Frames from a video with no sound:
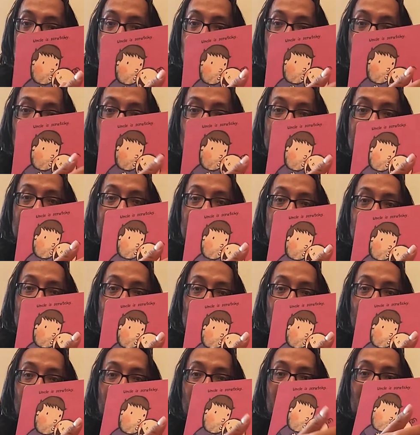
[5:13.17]
Auntie
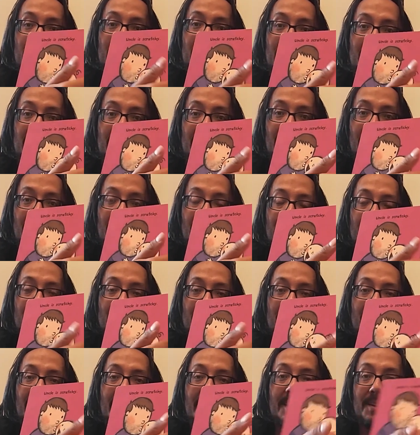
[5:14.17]
is a big
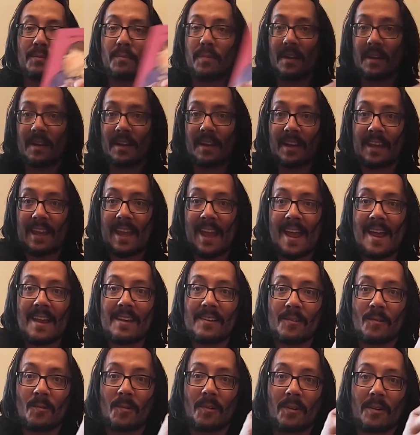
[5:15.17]
Ladybug and
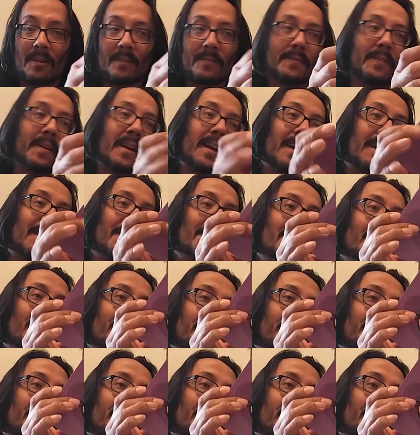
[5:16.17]
Cat Noir fan.